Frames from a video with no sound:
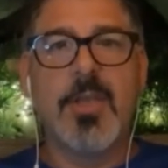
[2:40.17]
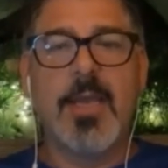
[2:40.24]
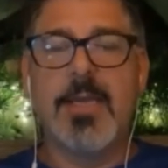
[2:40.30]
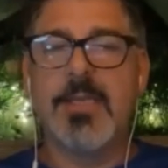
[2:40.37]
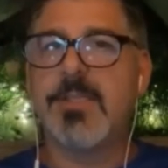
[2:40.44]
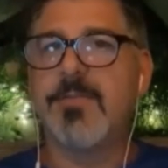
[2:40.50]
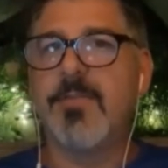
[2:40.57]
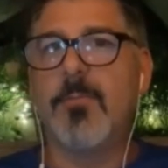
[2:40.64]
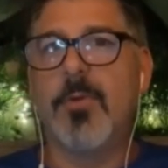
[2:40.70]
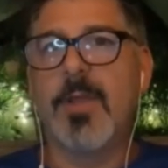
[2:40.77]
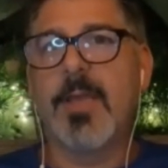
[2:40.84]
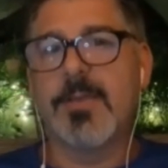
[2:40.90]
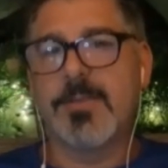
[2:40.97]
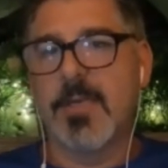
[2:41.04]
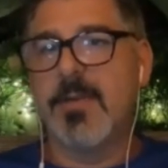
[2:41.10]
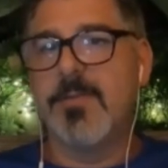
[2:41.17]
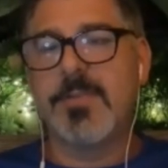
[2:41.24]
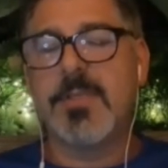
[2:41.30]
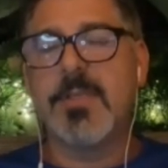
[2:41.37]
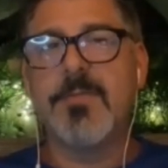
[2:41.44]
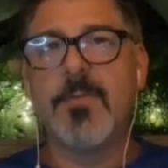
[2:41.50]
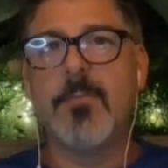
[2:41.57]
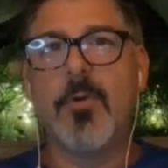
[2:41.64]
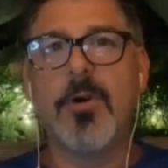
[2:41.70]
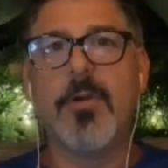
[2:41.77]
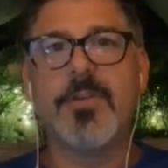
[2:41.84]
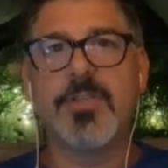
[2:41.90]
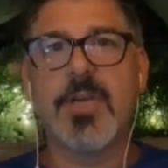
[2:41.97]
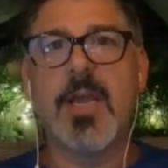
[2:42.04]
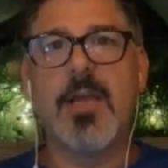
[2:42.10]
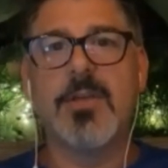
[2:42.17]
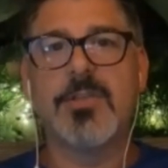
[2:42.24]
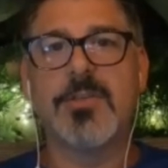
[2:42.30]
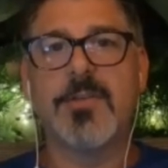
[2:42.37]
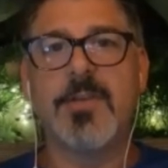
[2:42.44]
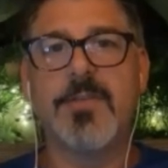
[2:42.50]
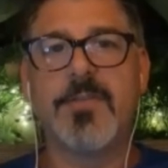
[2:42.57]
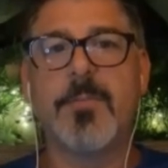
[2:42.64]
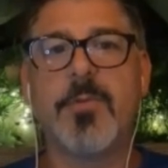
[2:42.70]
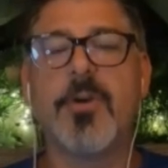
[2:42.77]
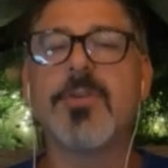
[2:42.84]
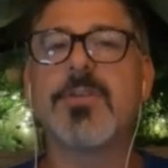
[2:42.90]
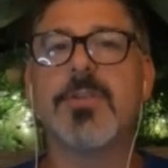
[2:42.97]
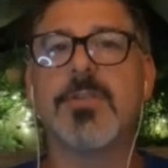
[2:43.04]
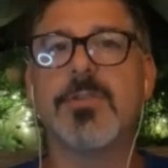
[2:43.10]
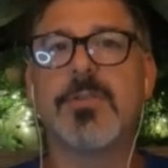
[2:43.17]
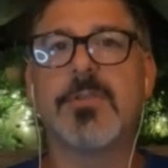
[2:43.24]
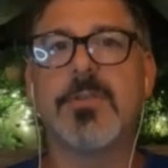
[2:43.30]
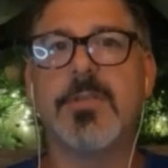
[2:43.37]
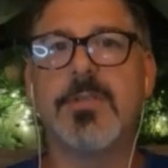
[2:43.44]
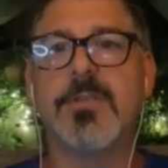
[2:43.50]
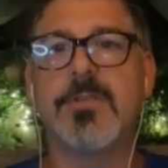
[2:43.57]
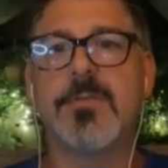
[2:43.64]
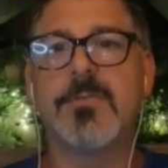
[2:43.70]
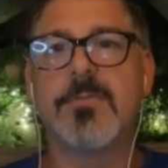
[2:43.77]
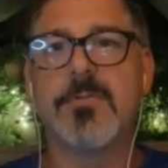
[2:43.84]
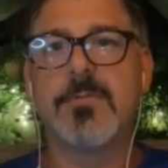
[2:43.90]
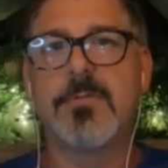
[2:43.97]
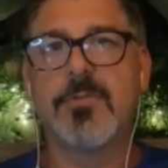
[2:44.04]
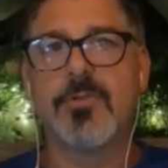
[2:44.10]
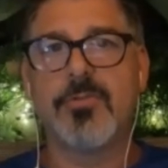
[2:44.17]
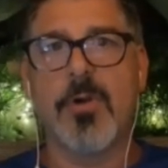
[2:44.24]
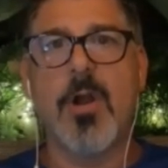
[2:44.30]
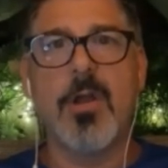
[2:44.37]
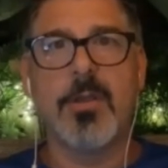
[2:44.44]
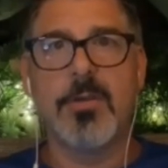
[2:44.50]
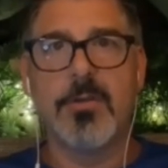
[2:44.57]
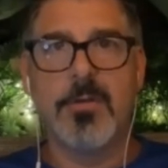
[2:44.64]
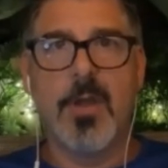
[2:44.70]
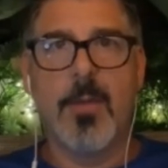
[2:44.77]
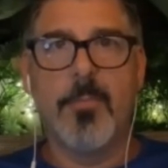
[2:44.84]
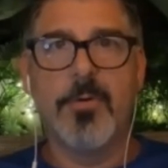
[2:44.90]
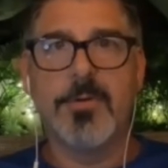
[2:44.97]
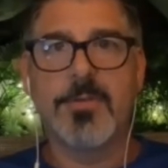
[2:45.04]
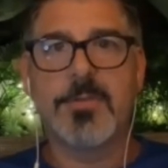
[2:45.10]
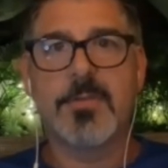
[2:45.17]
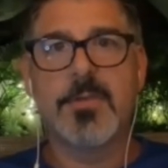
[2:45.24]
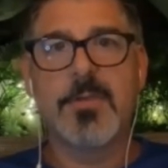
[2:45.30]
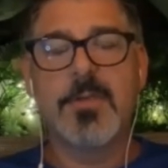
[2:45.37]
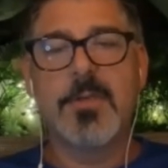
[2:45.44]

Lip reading: and it's even more, like I said, if it's even more of a challenge if the person is drawing good numbers.